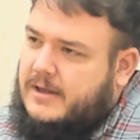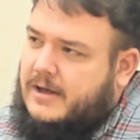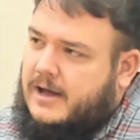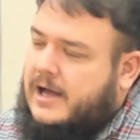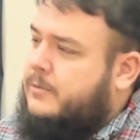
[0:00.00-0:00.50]

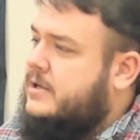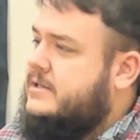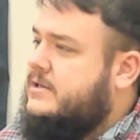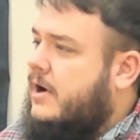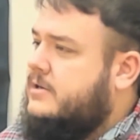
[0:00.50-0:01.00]
I would
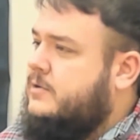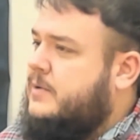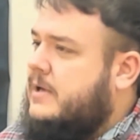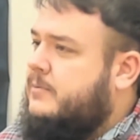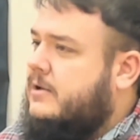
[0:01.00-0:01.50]
talk to
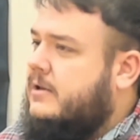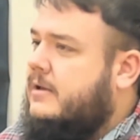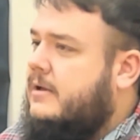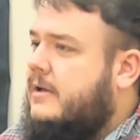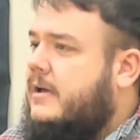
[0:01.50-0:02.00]

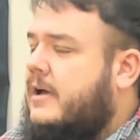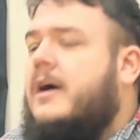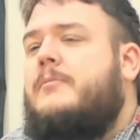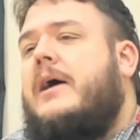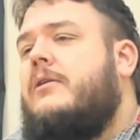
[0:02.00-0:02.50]
people
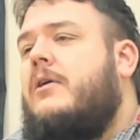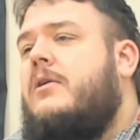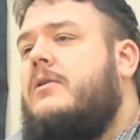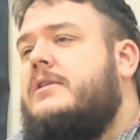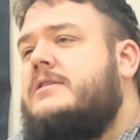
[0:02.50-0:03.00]
about
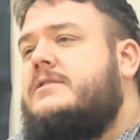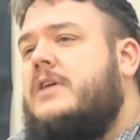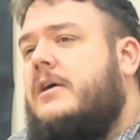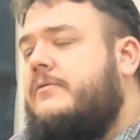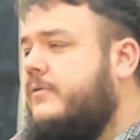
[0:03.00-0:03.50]
all the
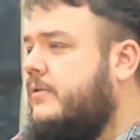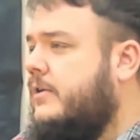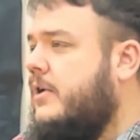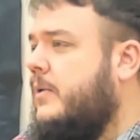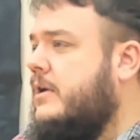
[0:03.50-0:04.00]
stuff
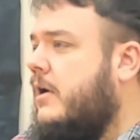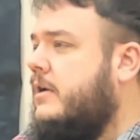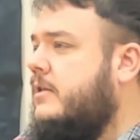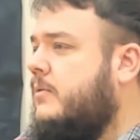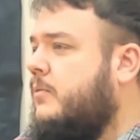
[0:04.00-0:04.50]
going
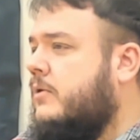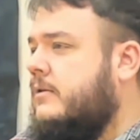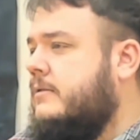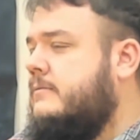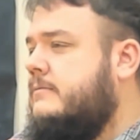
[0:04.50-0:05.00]
on in the
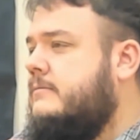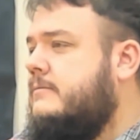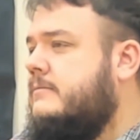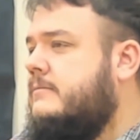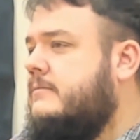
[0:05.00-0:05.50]
world.
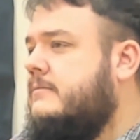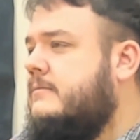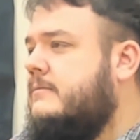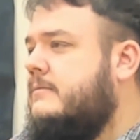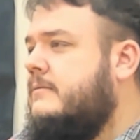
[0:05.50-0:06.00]

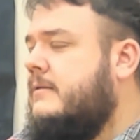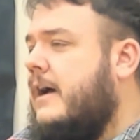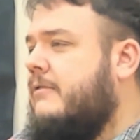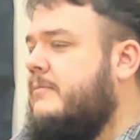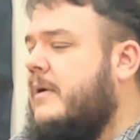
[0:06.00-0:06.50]

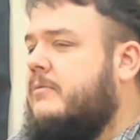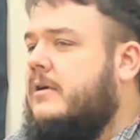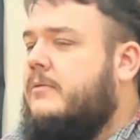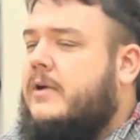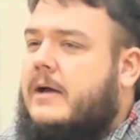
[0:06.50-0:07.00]
I
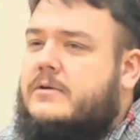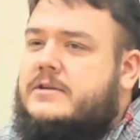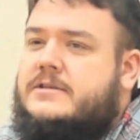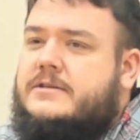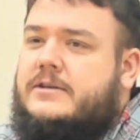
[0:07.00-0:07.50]
remember when I
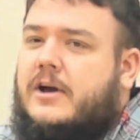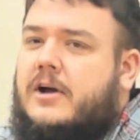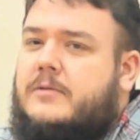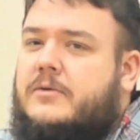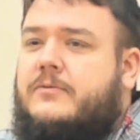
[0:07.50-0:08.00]
was
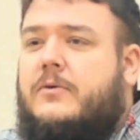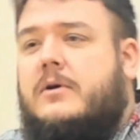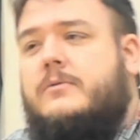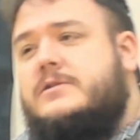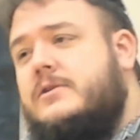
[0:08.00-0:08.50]
young, before
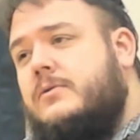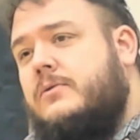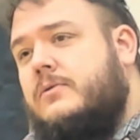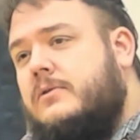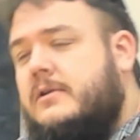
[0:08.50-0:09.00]
it was
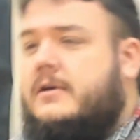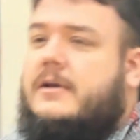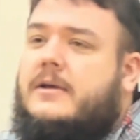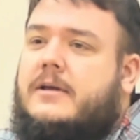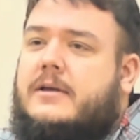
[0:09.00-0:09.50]
cool,
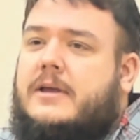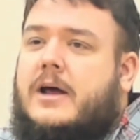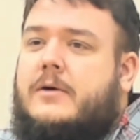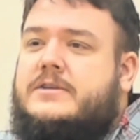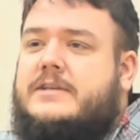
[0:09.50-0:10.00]
you
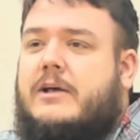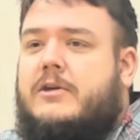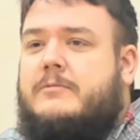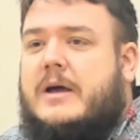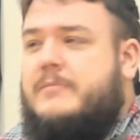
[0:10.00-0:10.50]
know, I was
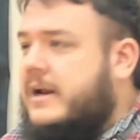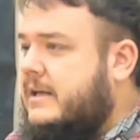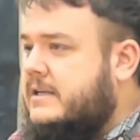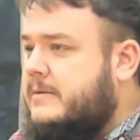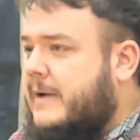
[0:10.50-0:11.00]
telling my
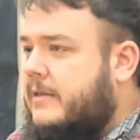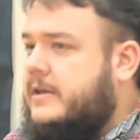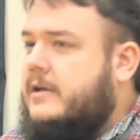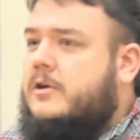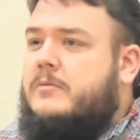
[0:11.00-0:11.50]
buddies about
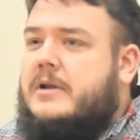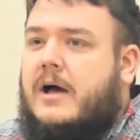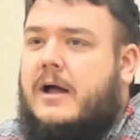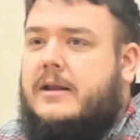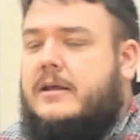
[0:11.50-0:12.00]
the
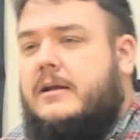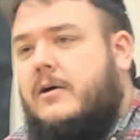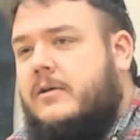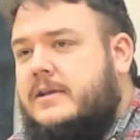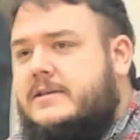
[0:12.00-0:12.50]
Illuminati and
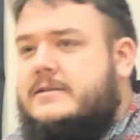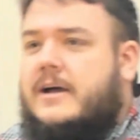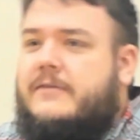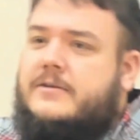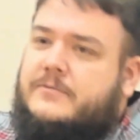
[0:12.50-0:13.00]
all this
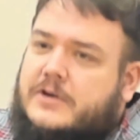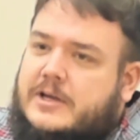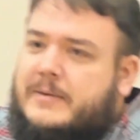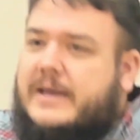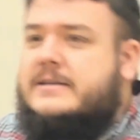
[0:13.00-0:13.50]
stuff, the
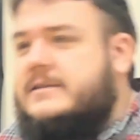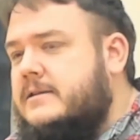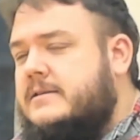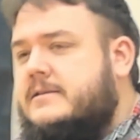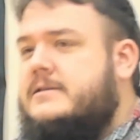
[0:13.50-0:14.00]

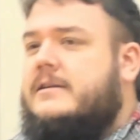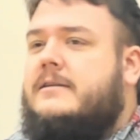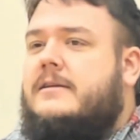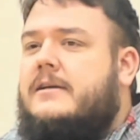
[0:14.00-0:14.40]
Freemasons,